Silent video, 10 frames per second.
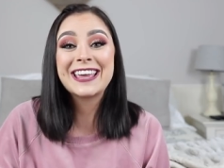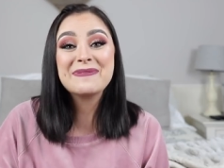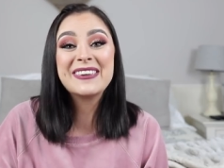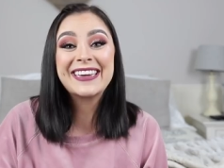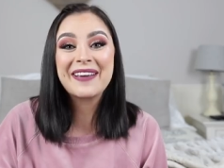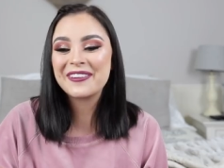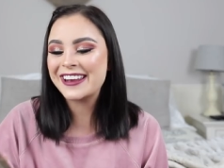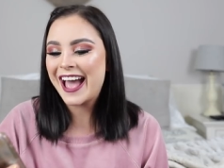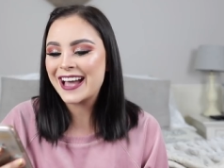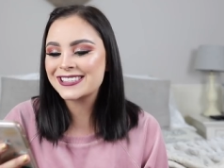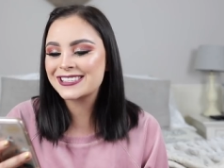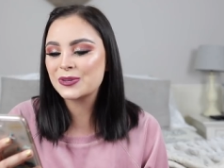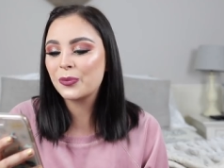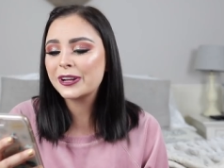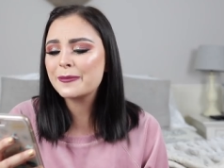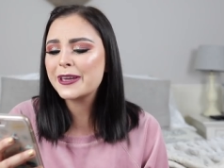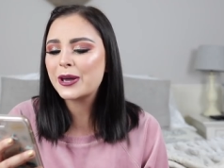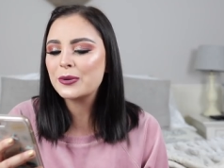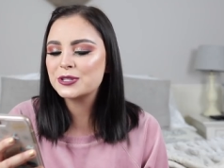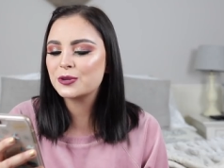Jamie Cameron asks, what are my
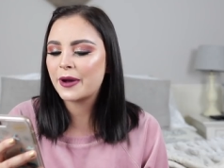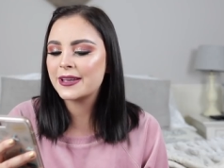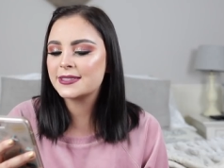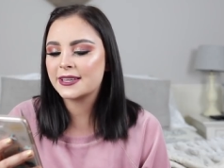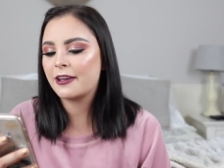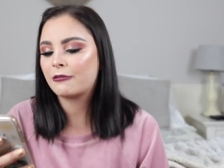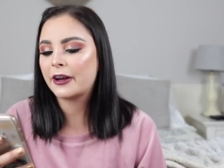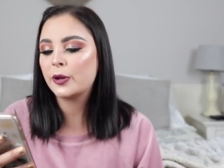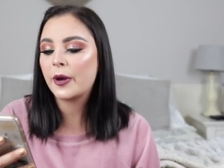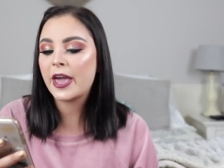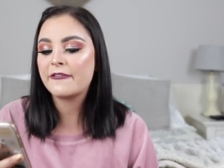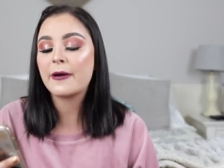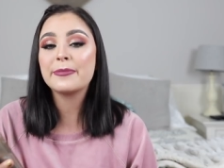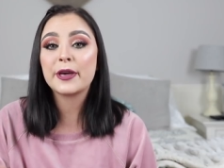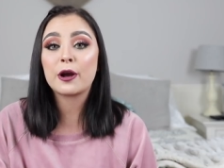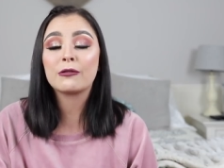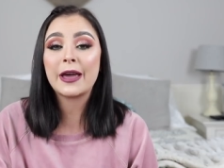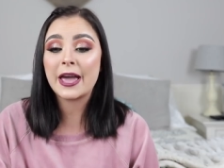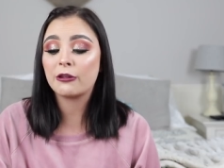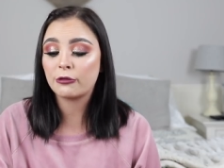go-to rides to hit right away if I'm there
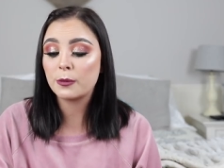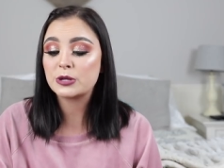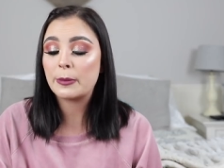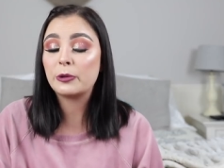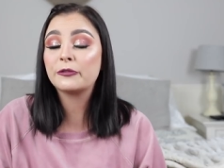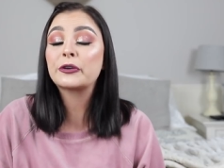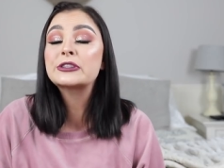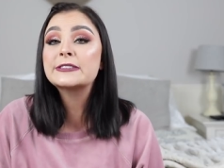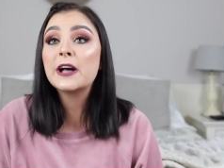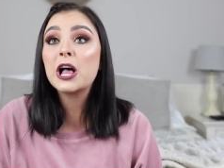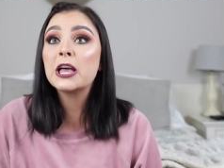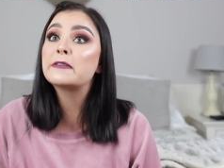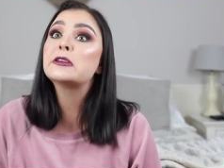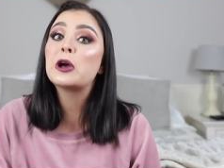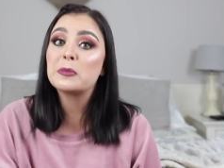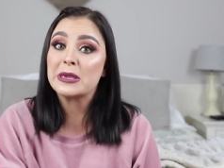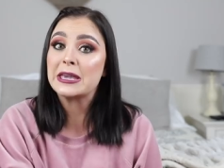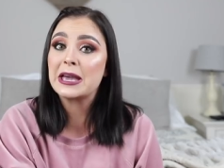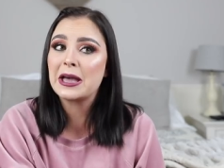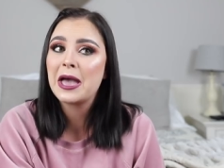right at Rope Drop? Well, first of all, if you know
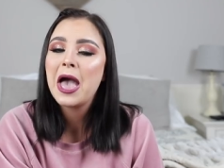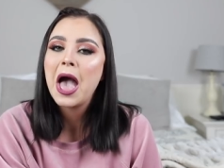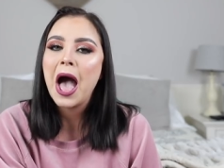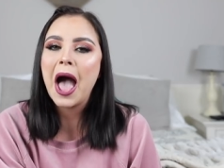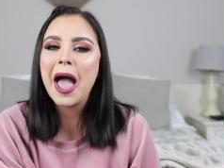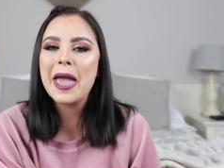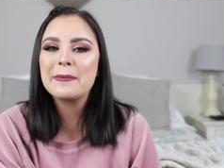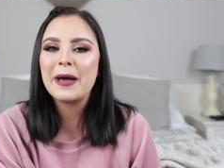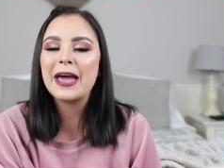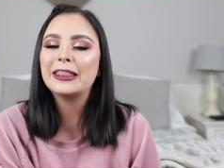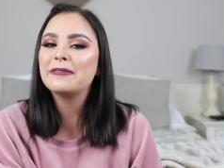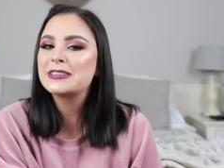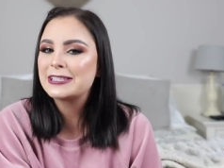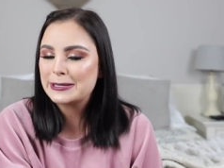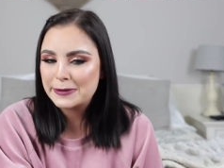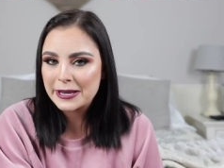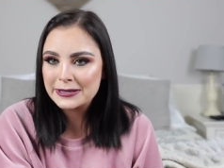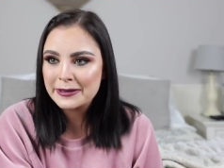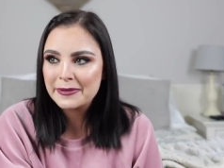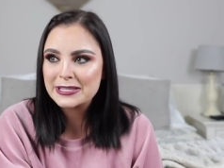me, I love to sleep
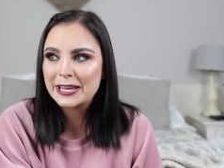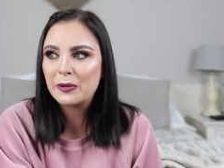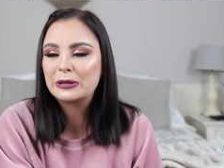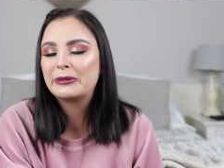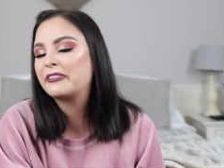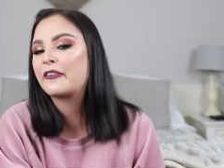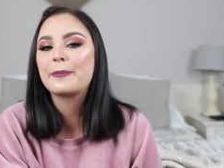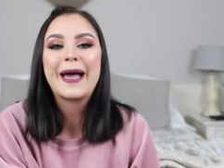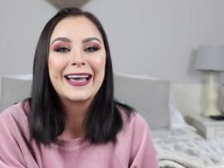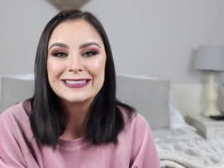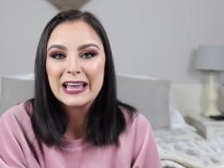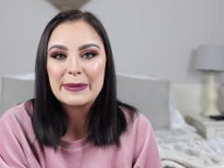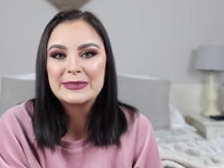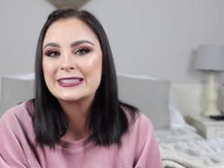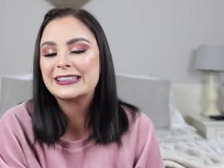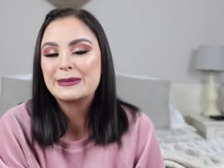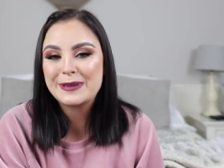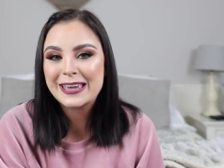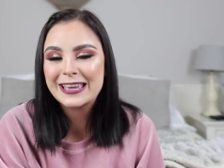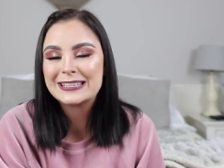in. It's like one of my favorite pastimes.
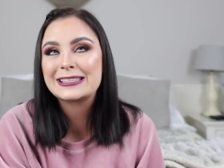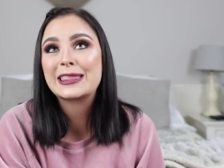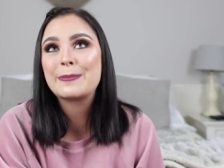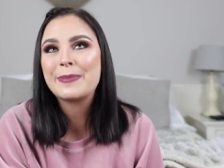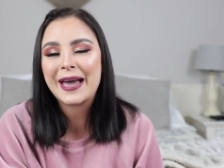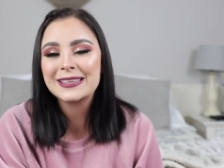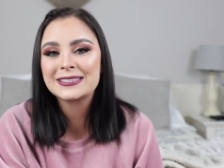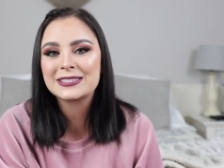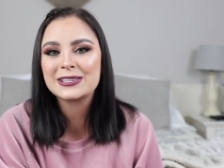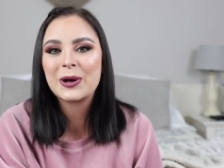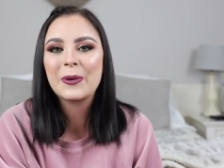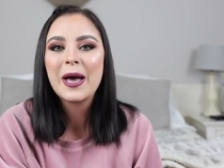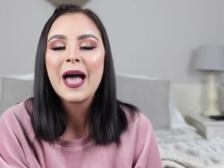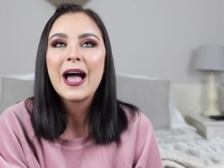Sleeping is the best. So